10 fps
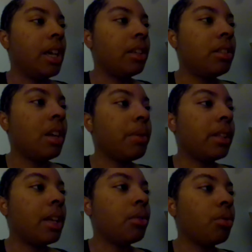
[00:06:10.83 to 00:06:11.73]
and see
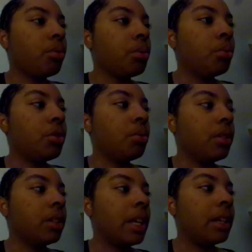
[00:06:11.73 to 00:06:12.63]
everything through to
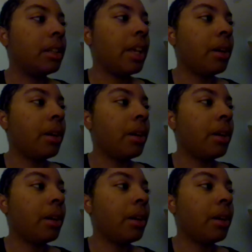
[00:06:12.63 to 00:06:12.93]
the end.